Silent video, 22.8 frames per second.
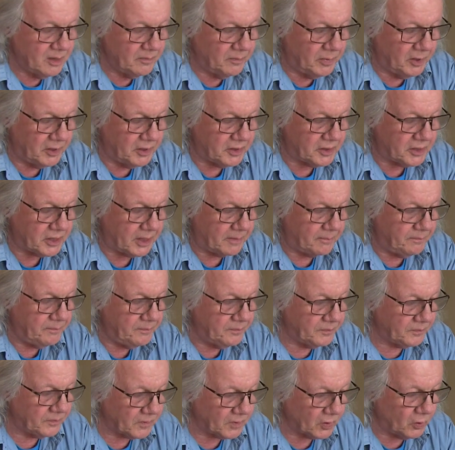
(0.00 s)
But
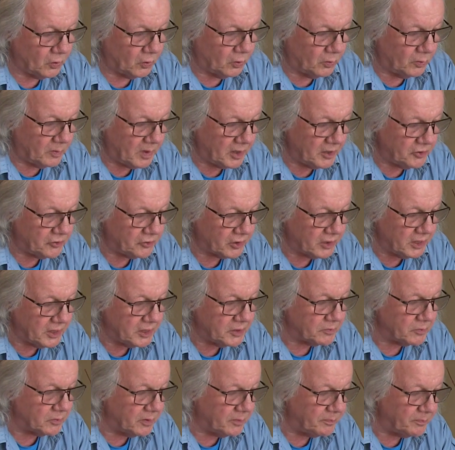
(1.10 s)
all my
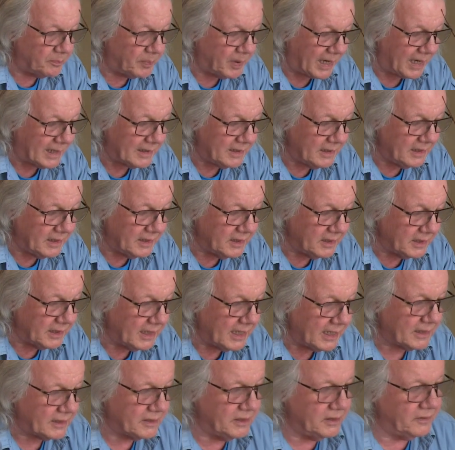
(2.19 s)
trees were badly
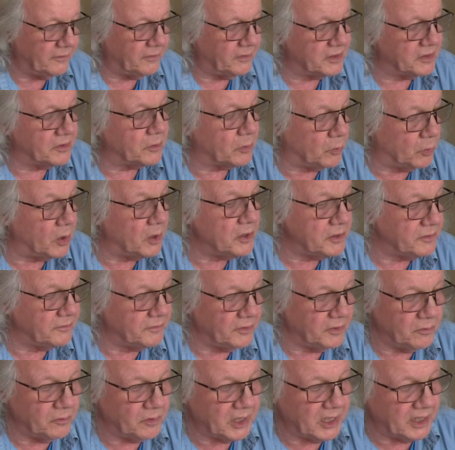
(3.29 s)
neglected for quite a
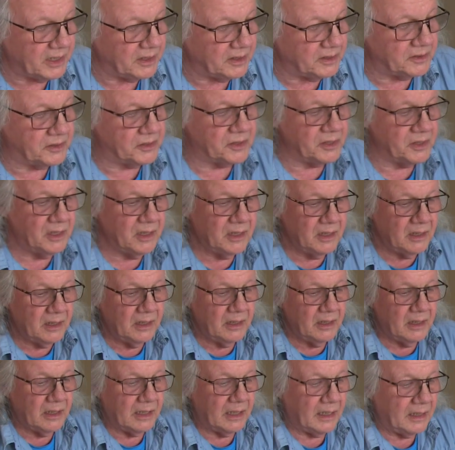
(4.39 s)
few years,
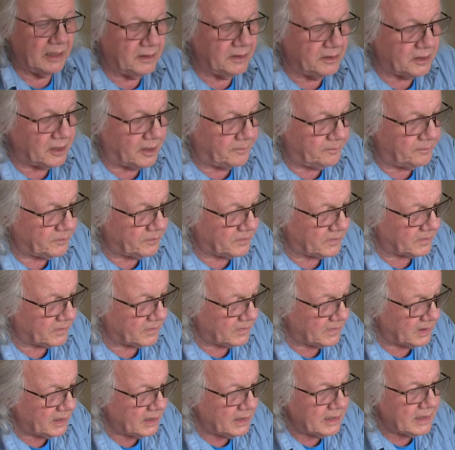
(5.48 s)
and
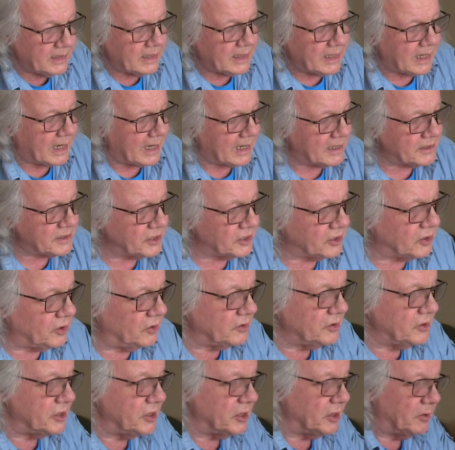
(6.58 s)
as a
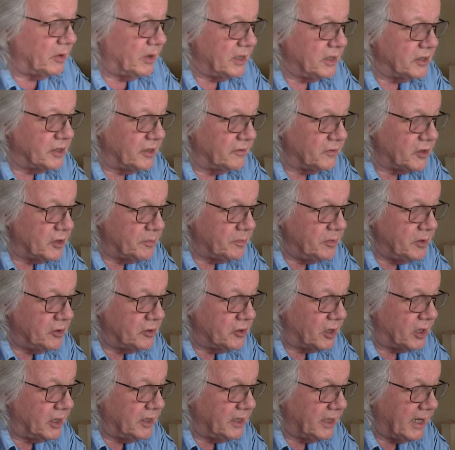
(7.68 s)
consequence I've just been
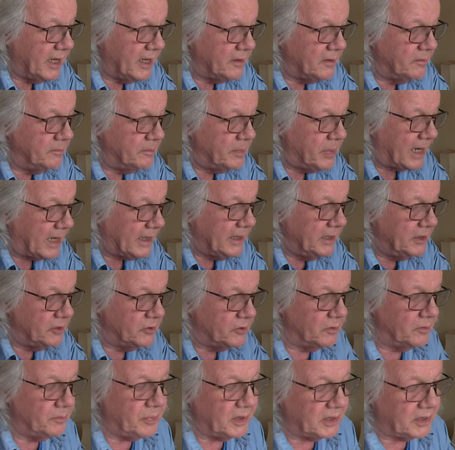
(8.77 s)
trying to get them back into
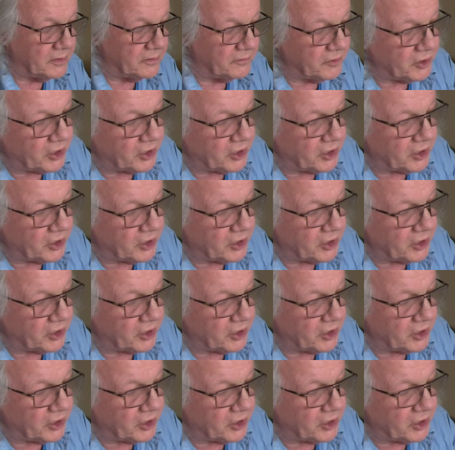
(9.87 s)
a bit of